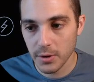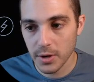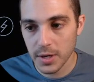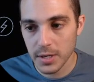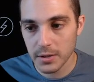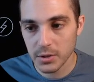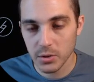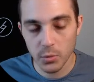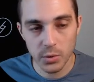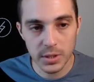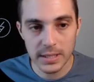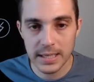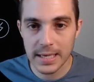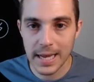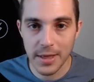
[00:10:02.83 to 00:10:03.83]
30. So we're
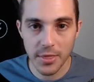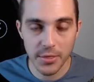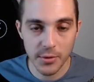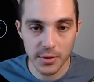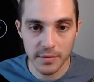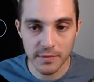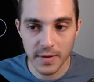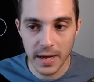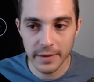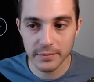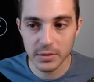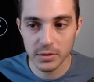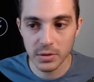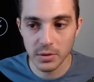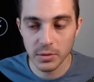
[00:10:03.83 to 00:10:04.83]
sitting at 35.
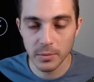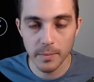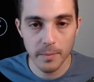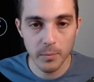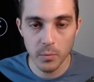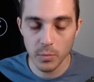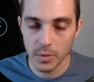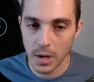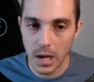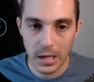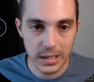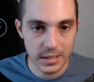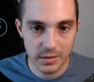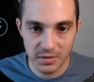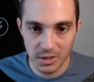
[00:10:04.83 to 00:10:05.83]
So
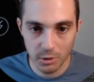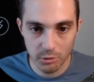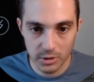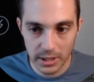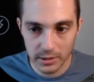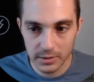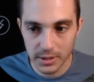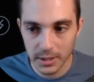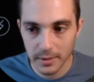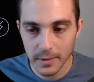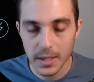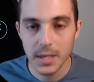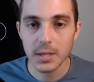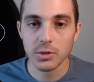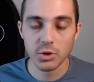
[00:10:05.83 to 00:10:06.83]
not considering delta,
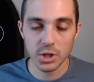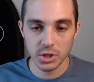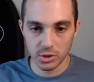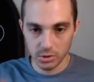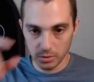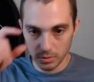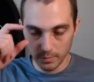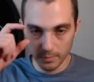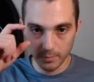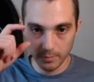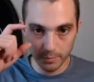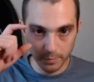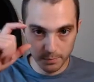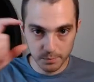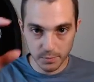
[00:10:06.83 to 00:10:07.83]
just
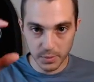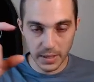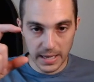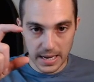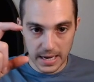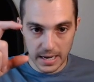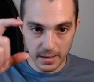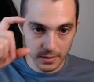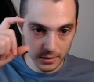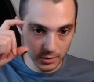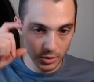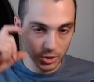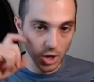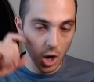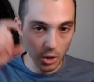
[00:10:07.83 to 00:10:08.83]
plain
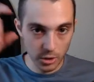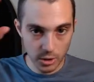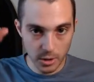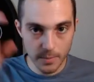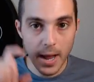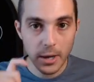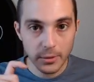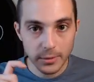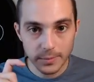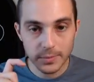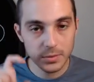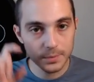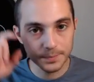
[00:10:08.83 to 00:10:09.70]
dollar amount.